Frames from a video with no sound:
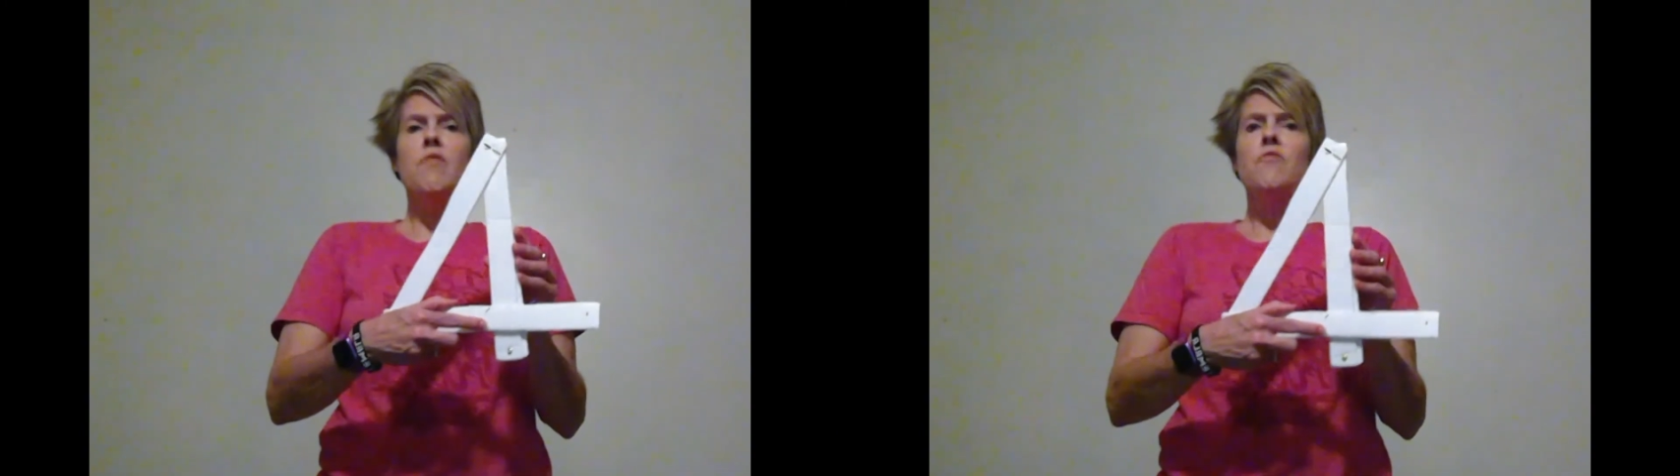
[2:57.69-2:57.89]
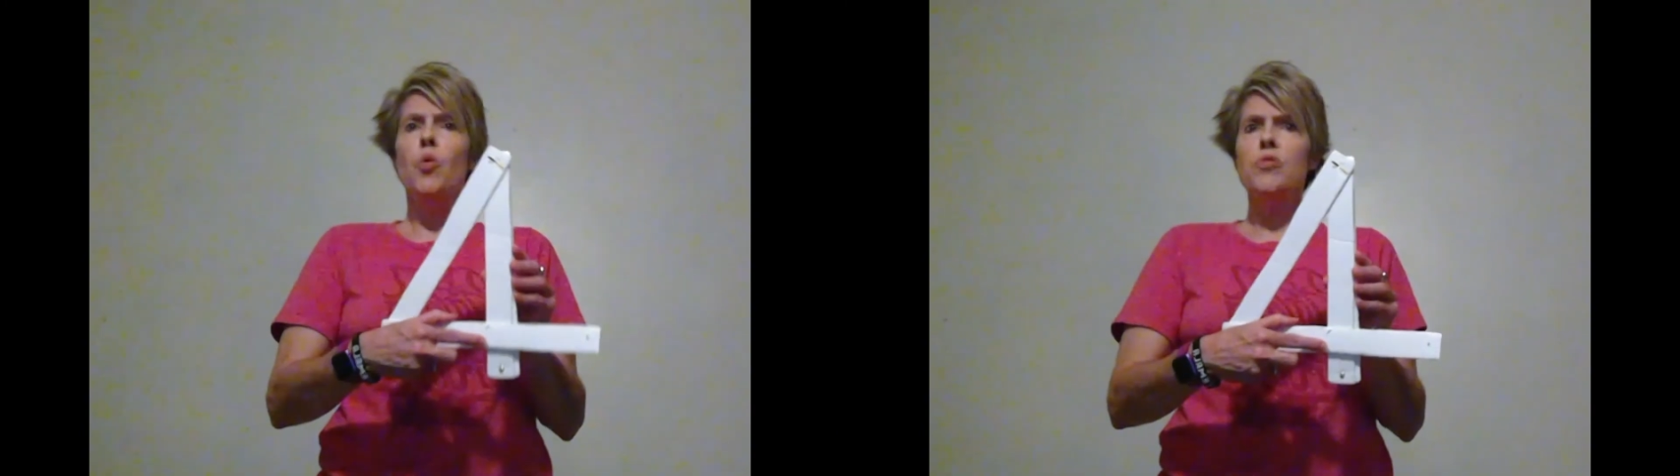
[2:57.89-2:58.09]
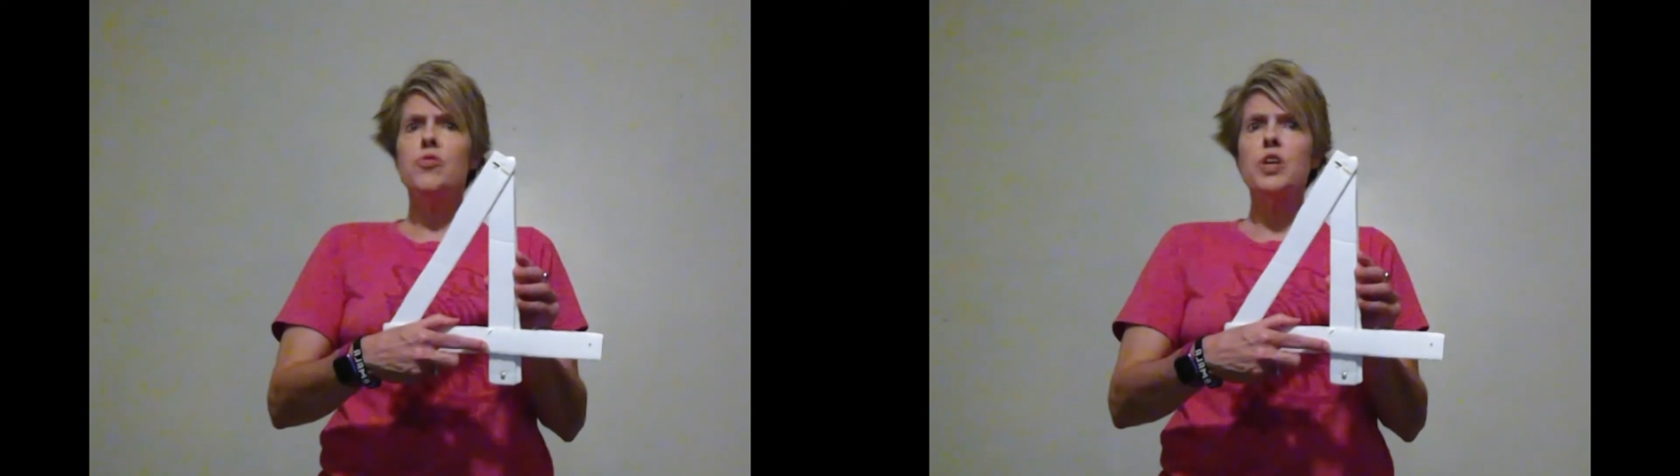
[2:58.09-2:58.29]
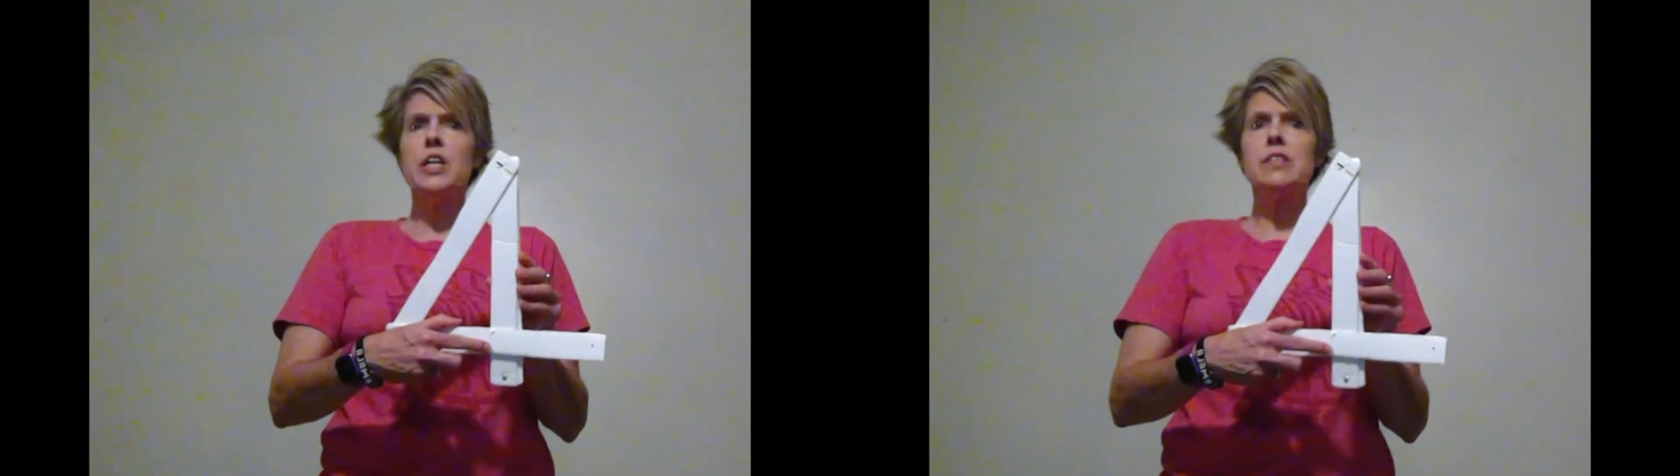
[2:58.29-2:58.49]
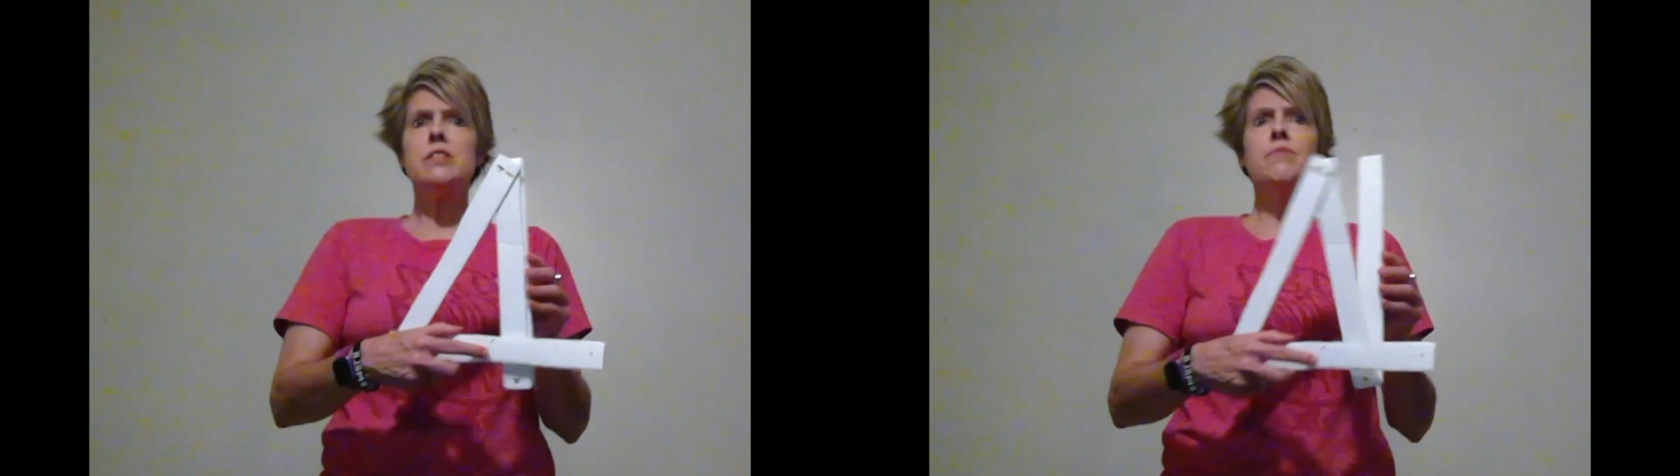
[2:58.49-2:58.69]
4
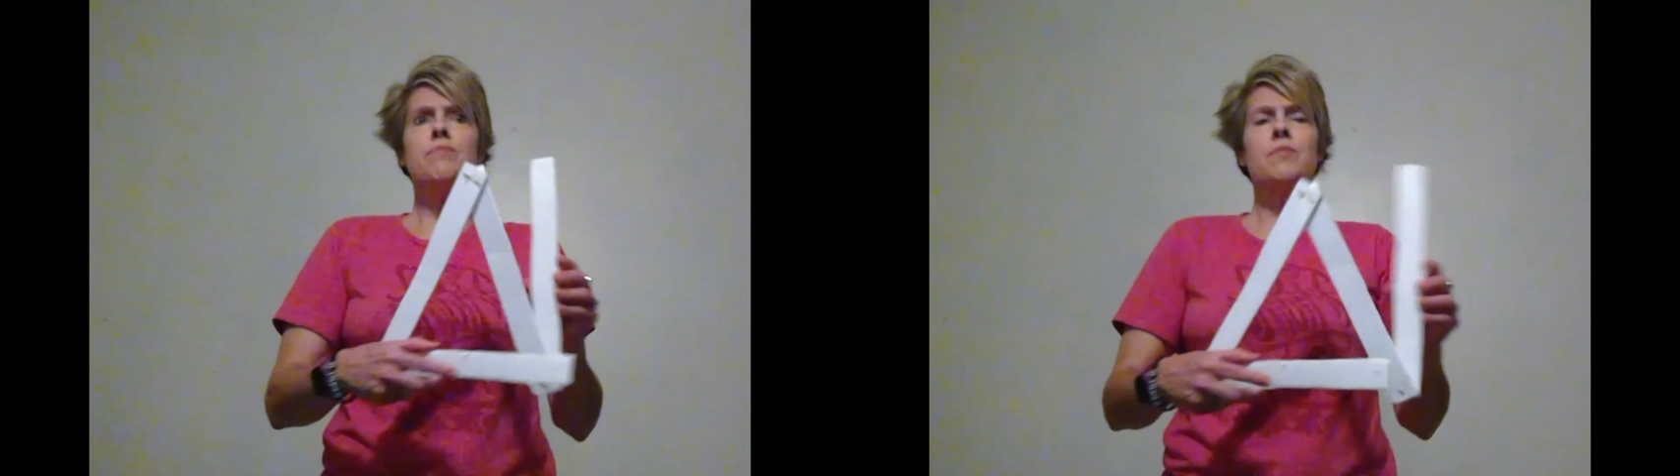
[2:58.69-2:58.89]
friends